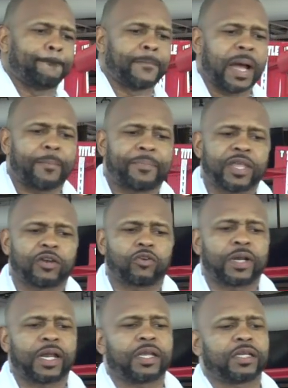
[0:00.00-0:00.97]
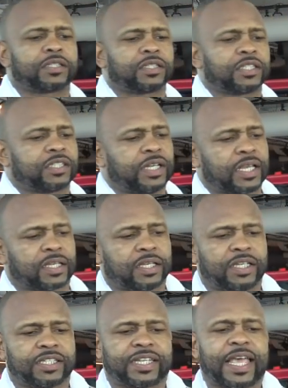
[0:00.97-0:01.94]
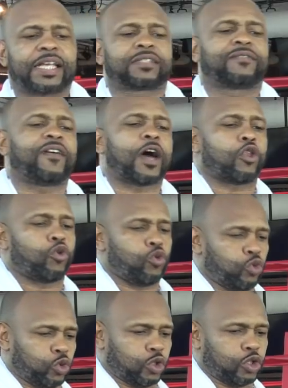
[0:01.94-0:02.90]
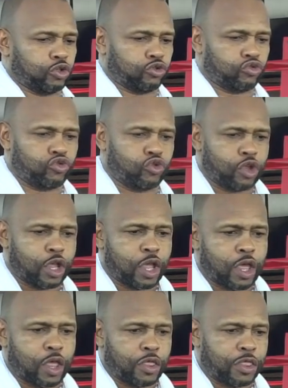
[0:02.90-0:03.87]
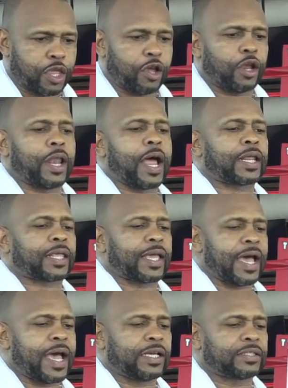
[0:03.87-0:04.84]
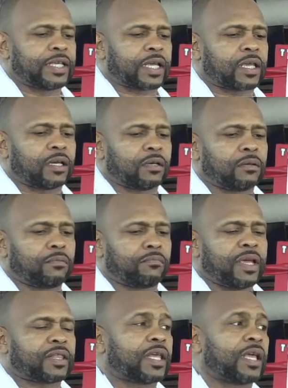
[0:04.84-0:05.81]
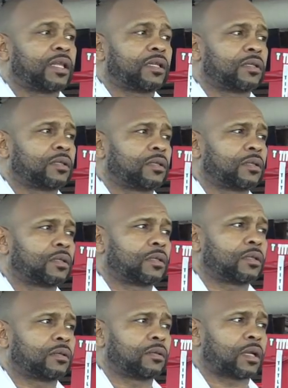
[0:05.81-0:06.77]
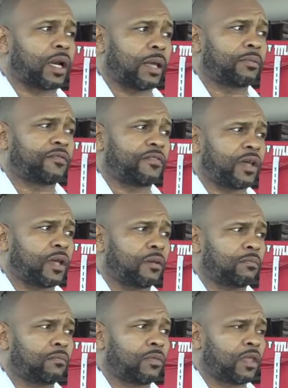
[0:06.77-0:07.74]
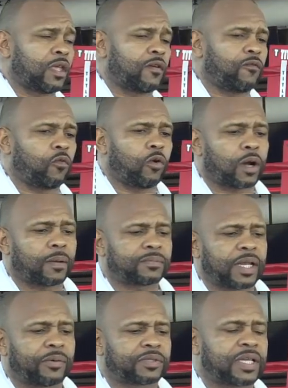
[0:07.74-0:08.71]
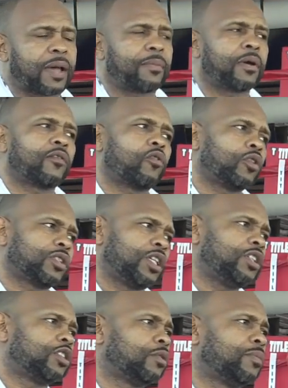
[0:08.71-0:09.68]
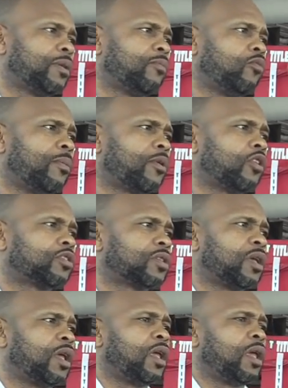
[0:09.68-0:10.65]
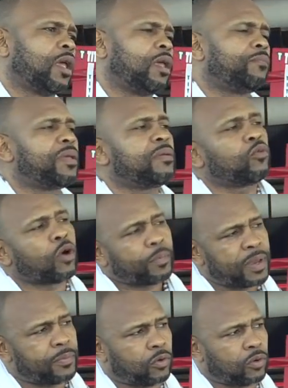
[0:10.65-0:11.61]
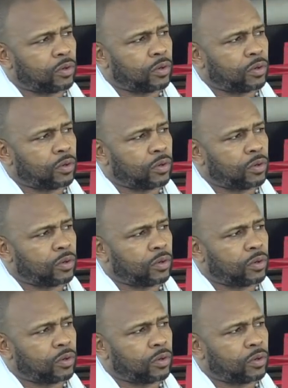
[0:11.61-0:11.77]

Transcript: My opinion on that is, it's like it's as follows. There are a lot of guys that can make that claim to fame. If War comes out of retirement, of course he should be the one, because he beat more people.